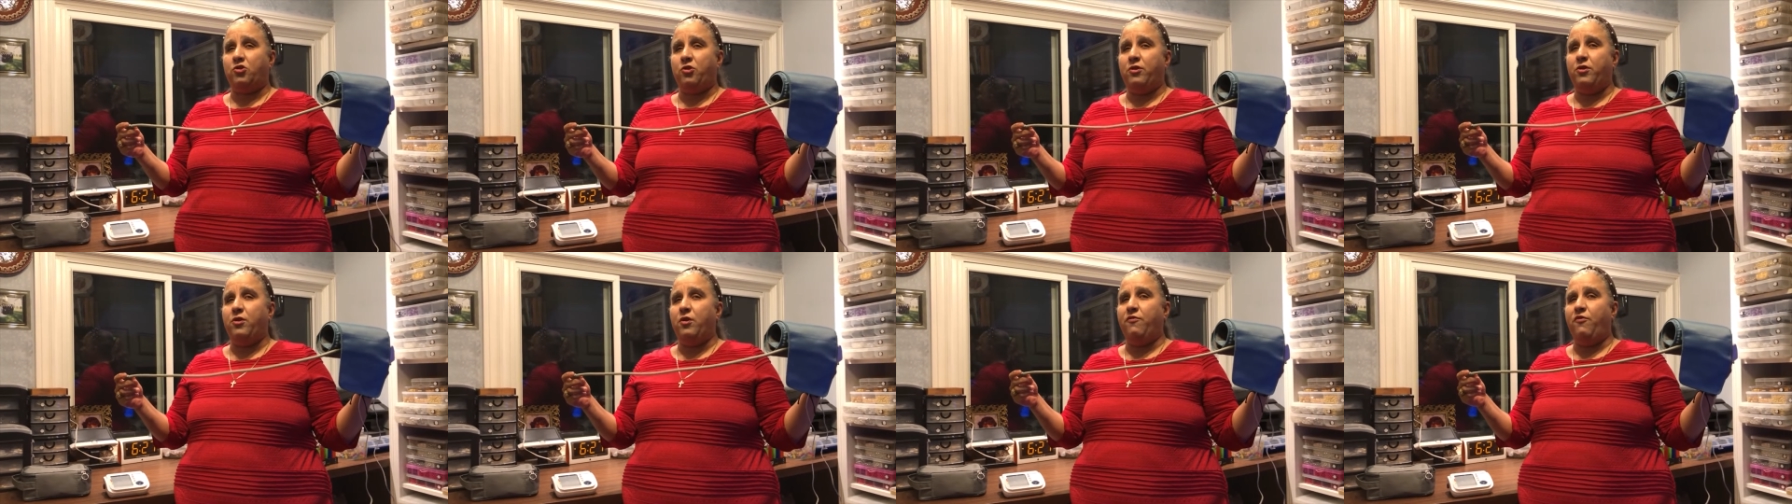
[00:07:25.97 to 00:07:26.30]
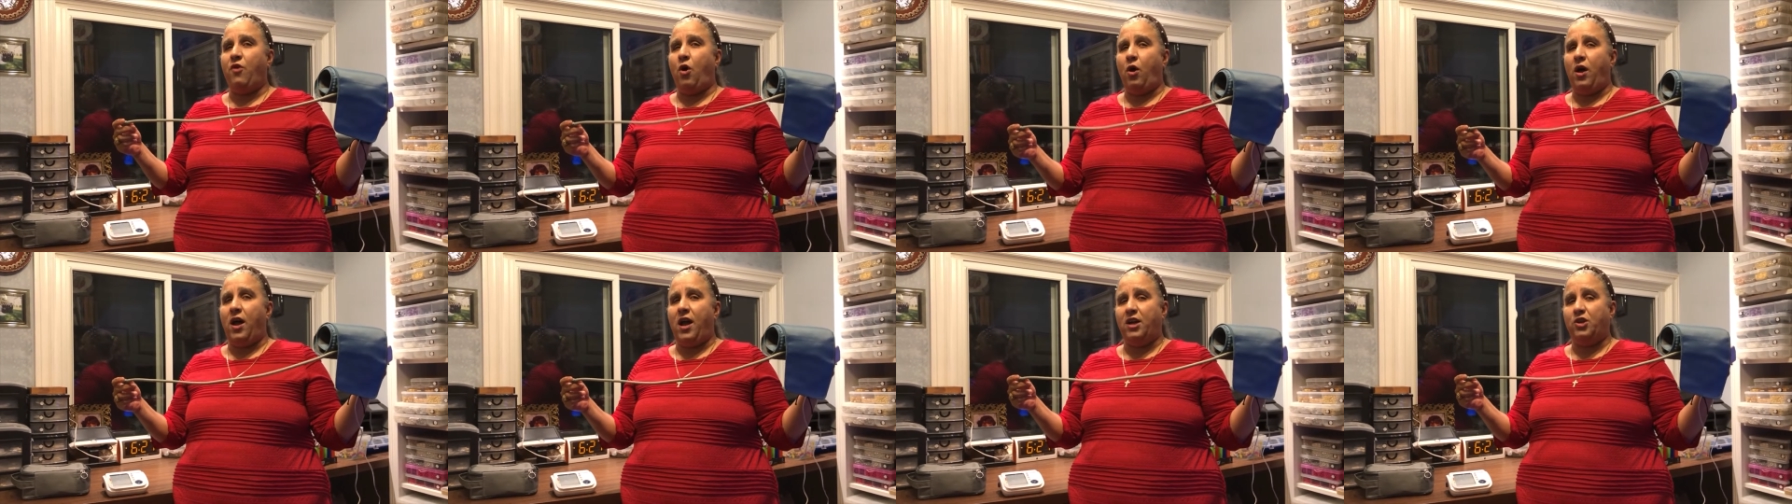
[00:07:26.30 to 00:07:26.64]
and you've
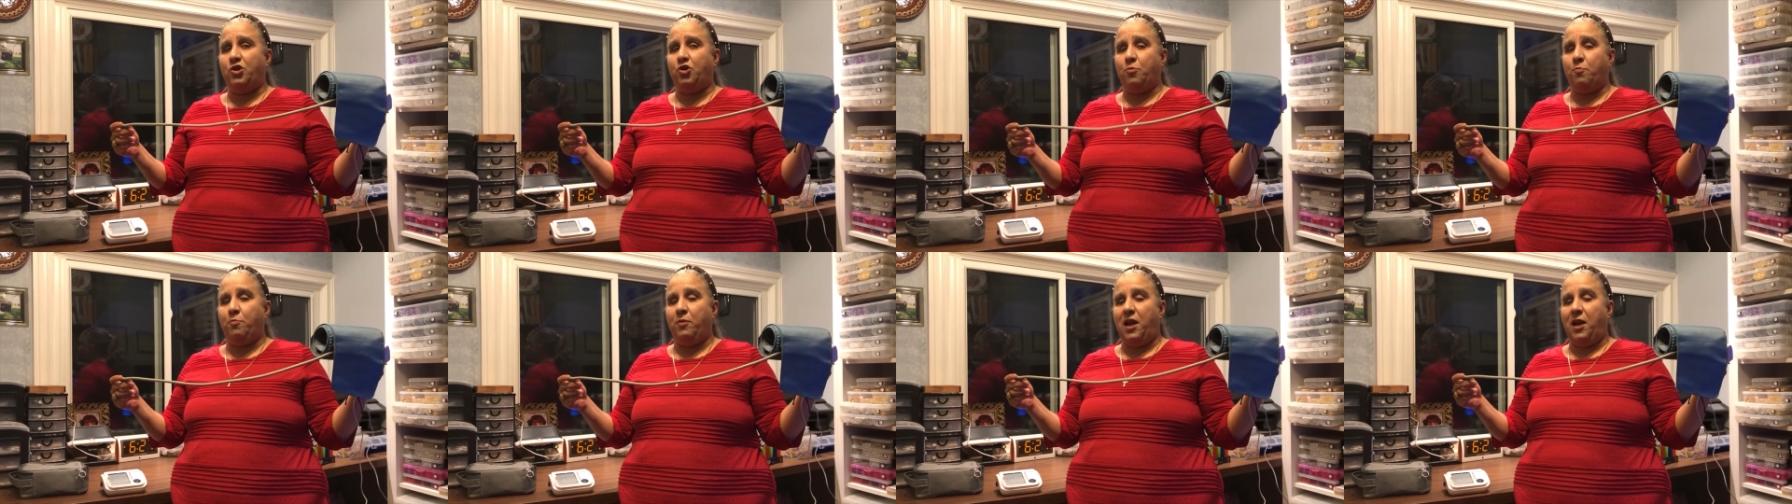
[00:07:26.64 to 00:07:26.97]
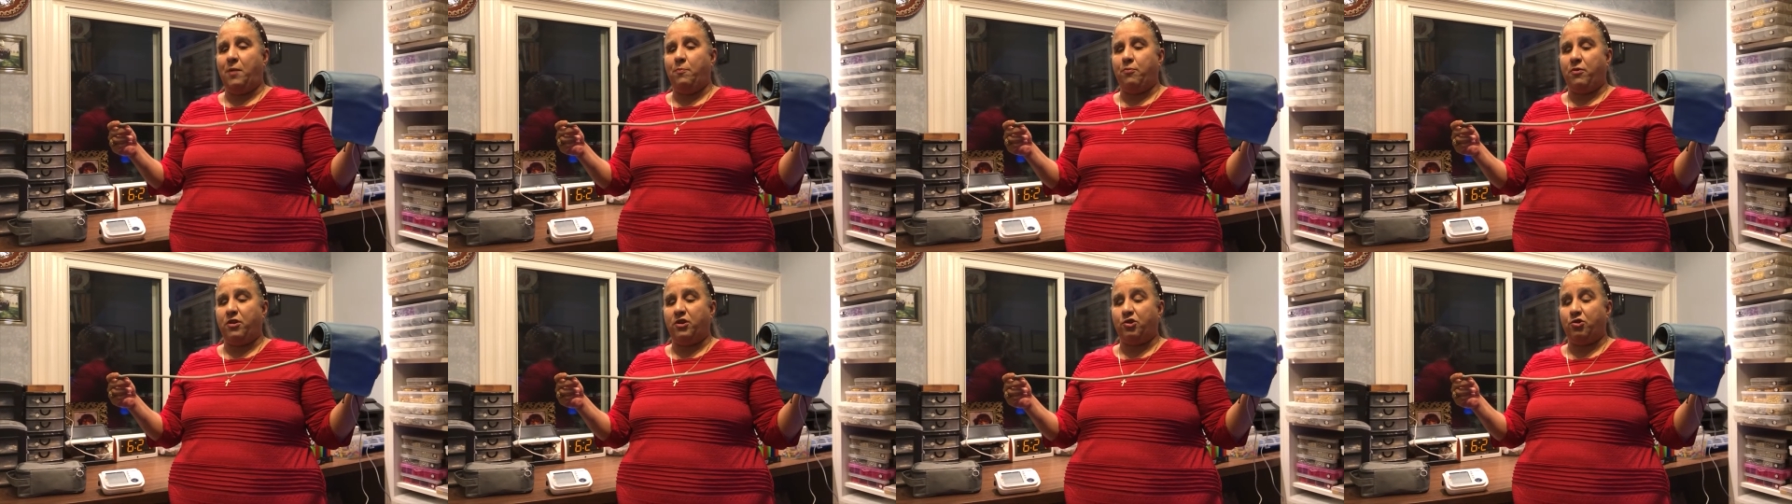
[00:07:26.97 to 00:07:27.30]
all had your
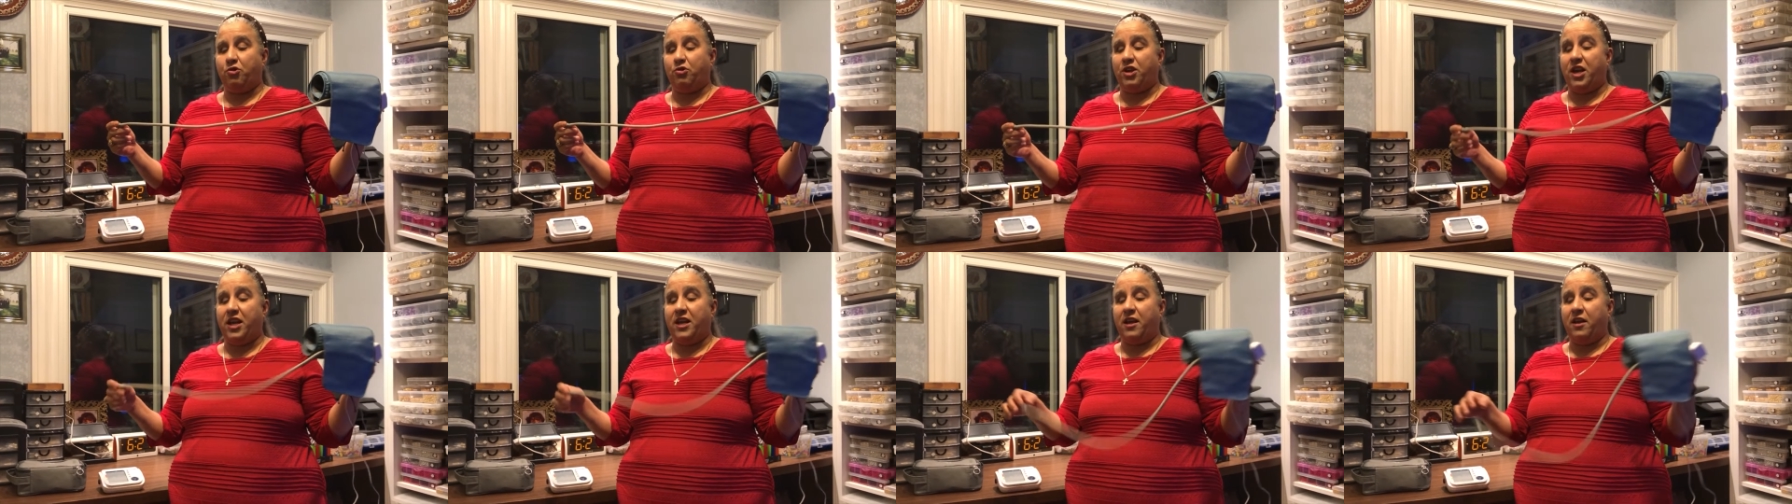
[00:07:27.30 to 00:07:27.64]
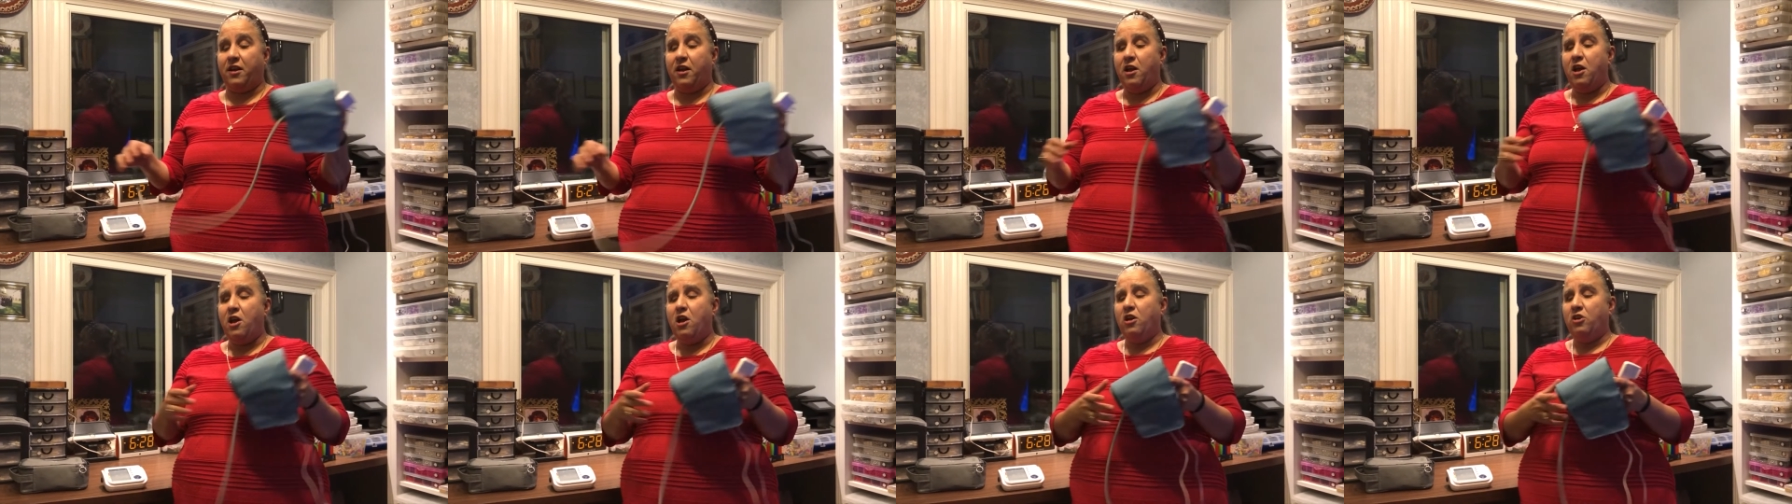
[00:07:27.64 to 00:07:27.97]
blood pressure taken.
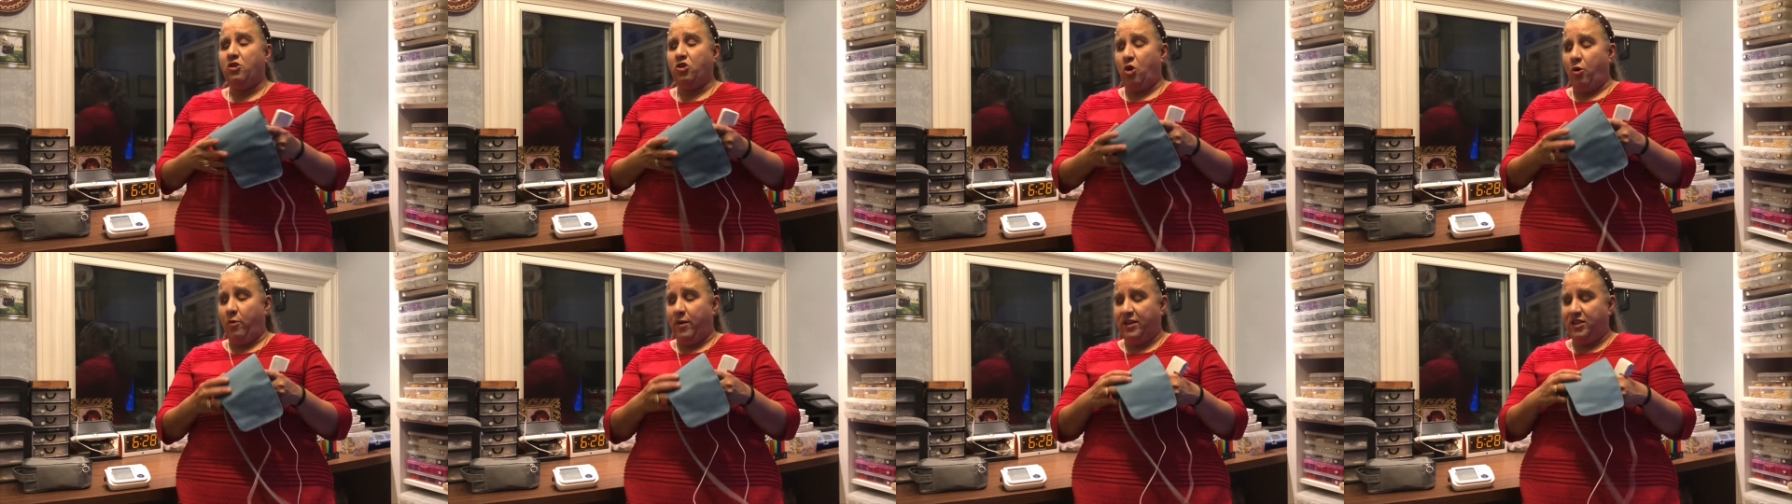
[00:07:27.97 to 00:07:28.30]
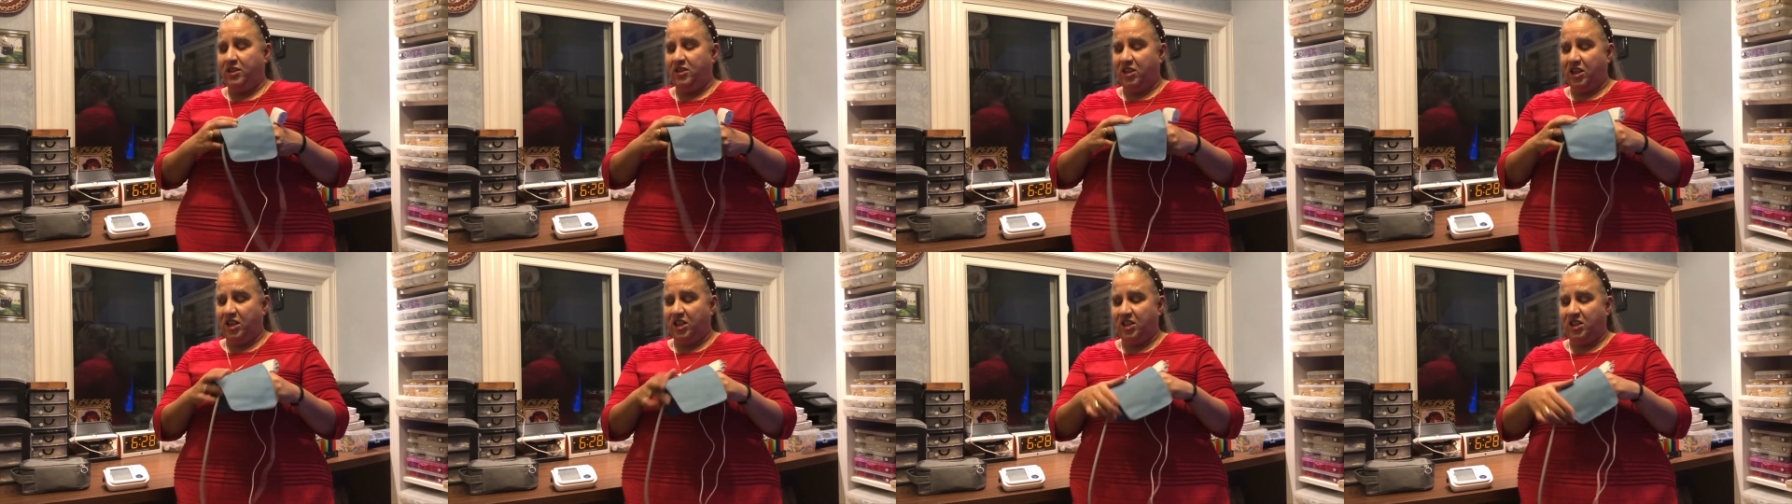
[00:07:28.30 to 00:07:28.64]
So it's
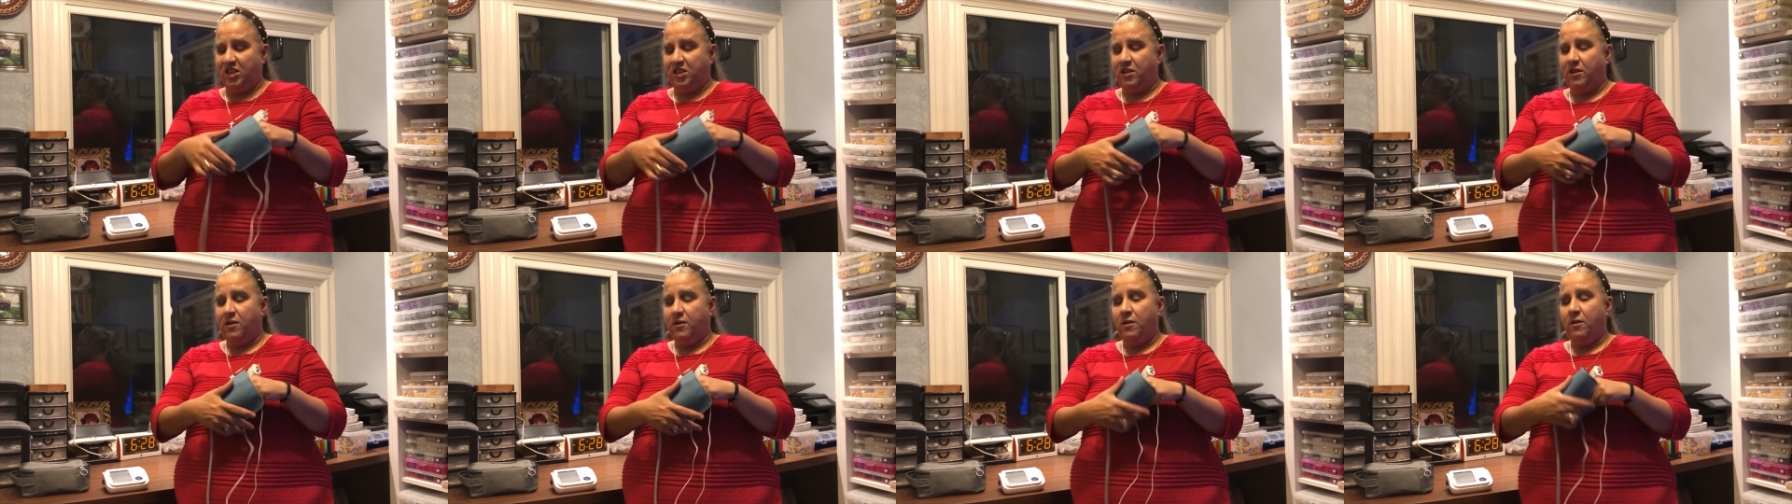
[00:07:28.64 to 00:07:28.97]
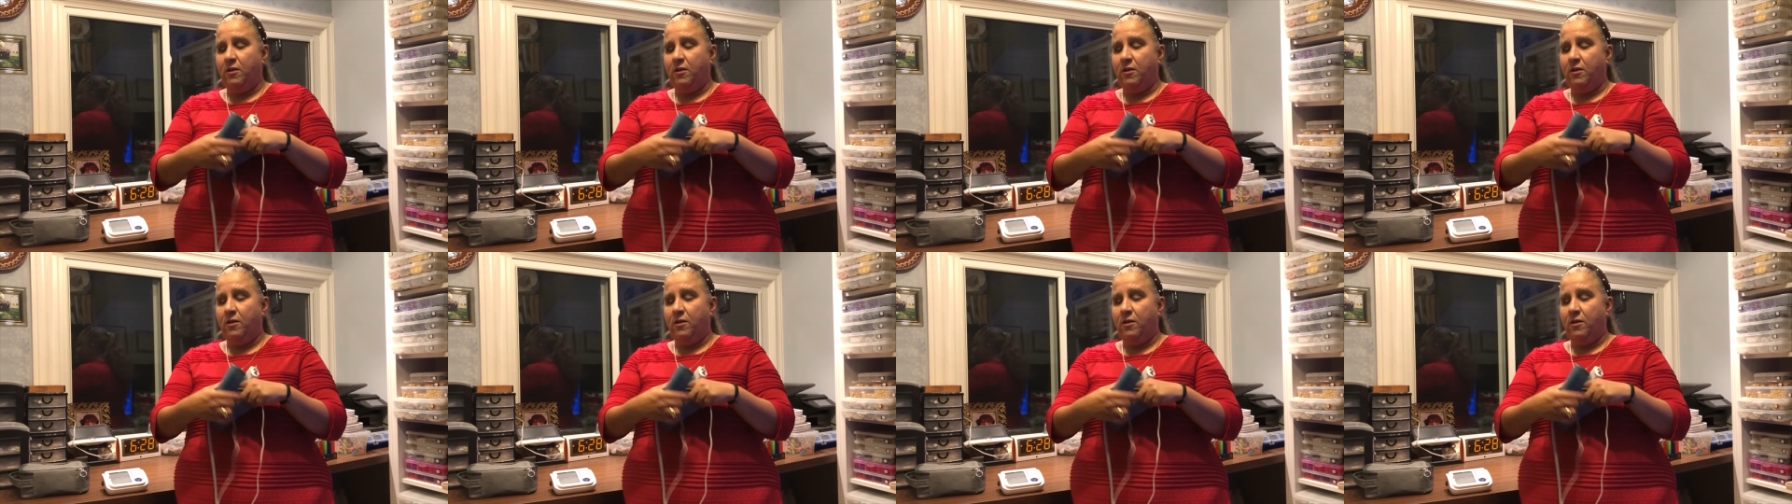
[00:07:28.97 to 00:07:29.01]
this,